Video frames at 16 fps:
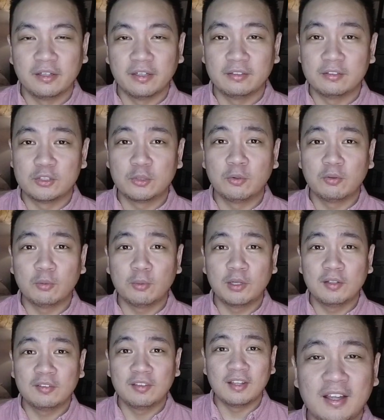And the truth
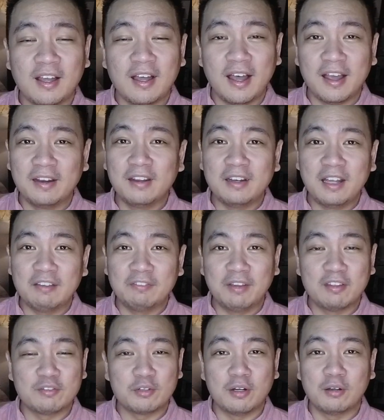was, I didn't have a
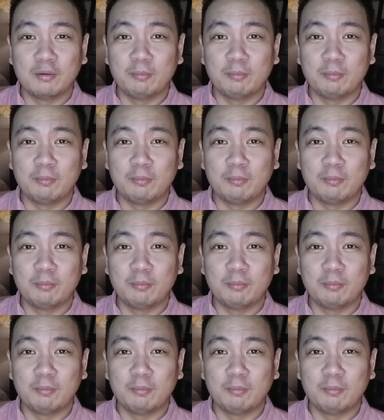strong